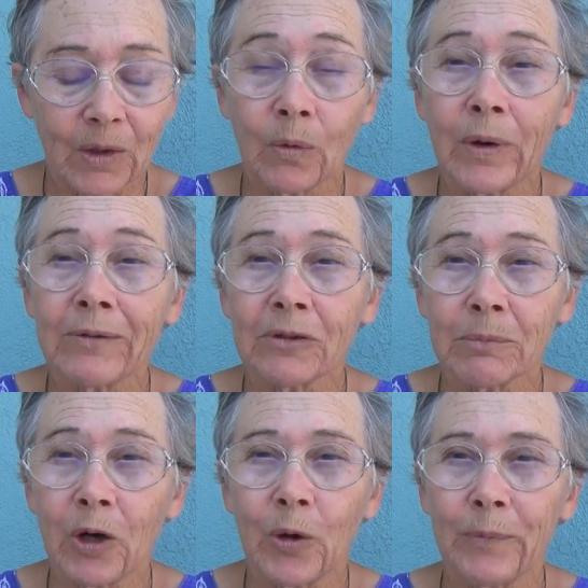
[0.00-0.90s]
away
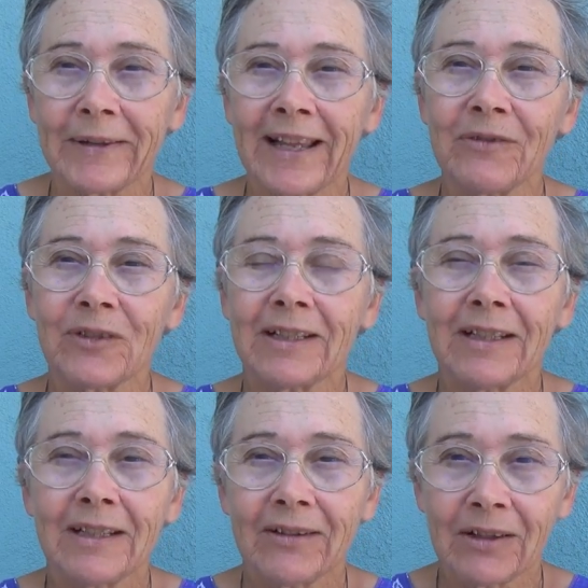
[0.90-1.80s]
from home, and left
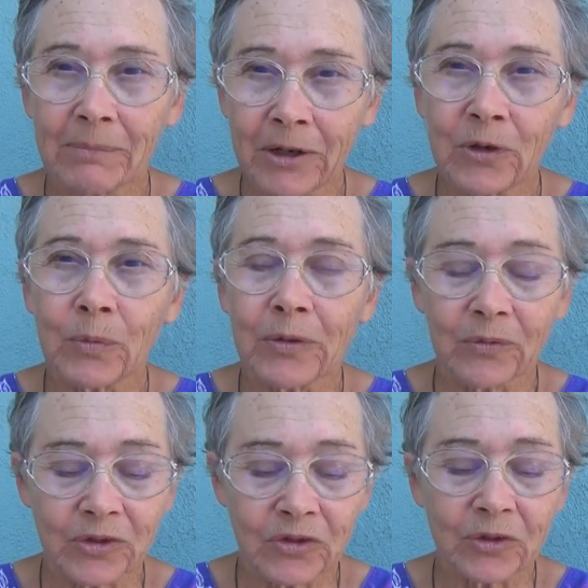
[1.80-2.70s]
the mother with
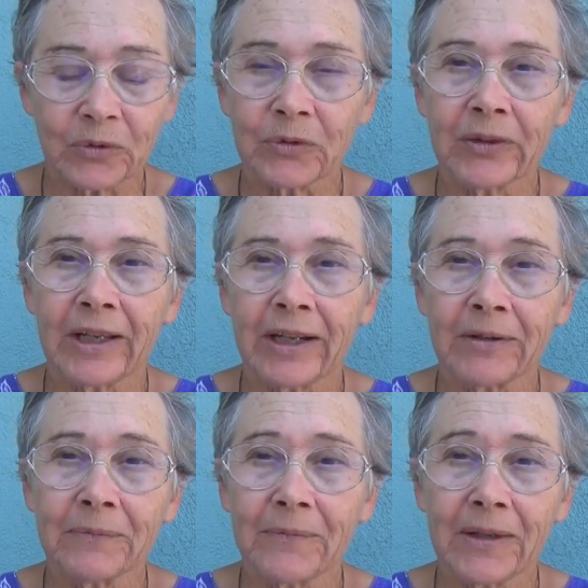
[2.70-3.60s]
three children
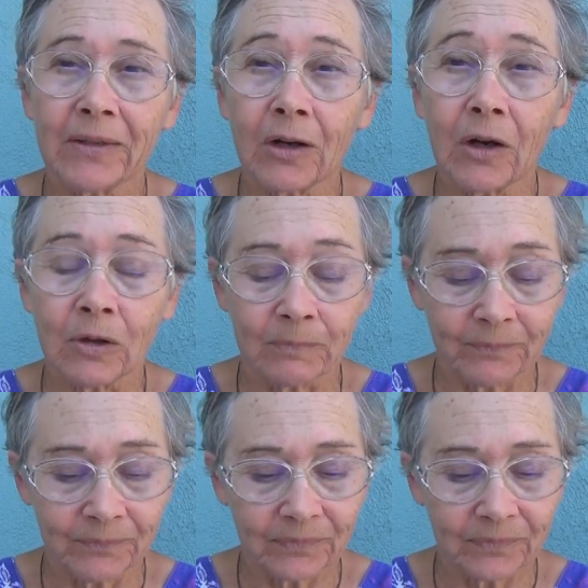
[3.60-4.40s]
there in the home.